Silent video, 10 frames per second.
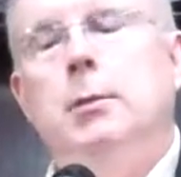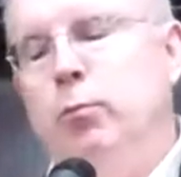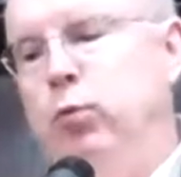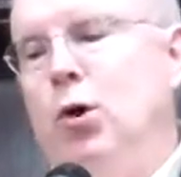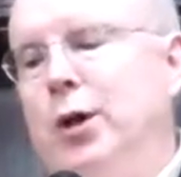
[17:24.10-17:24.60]

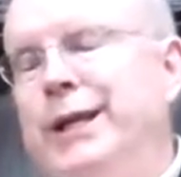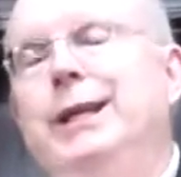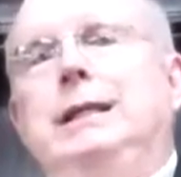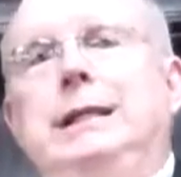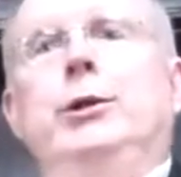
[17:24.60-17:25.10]
brought in
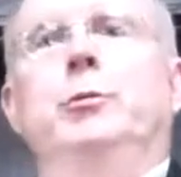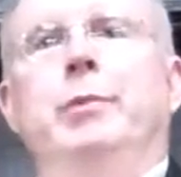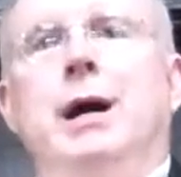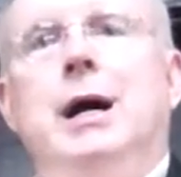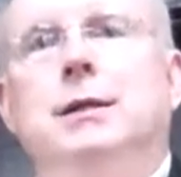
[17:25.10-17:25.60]
a little
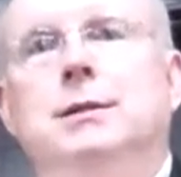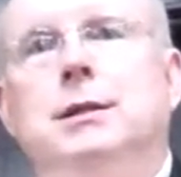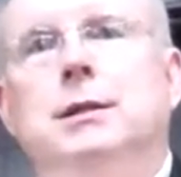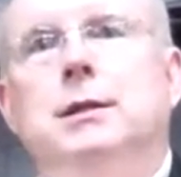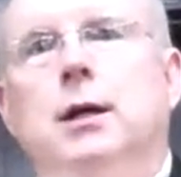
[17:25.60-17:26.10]

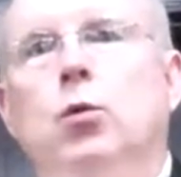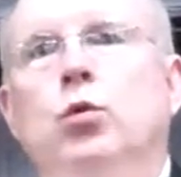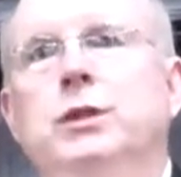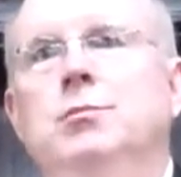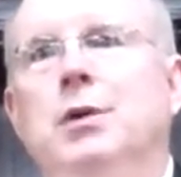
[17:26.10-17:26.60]
box, a
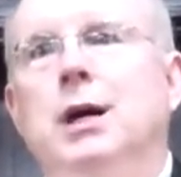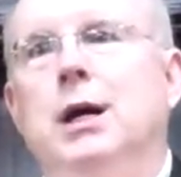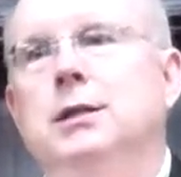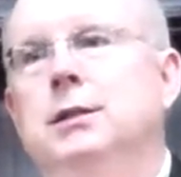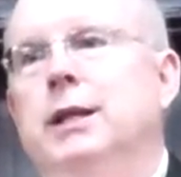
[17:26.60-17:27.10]
wooden
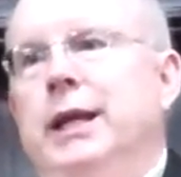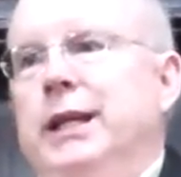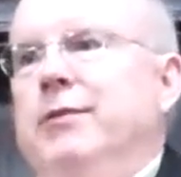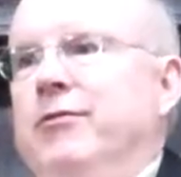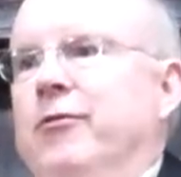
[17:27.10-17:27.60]
box, and
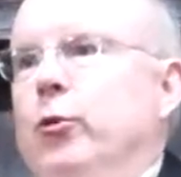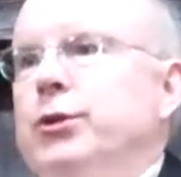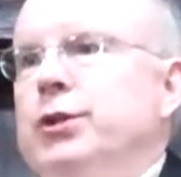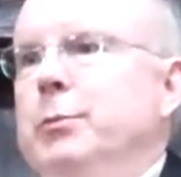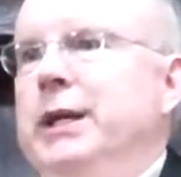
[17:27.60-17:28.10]
they
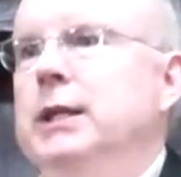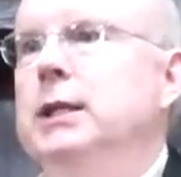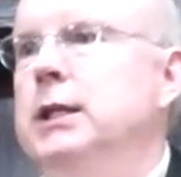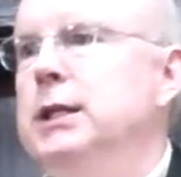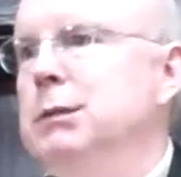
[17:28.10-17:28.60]
forced him into this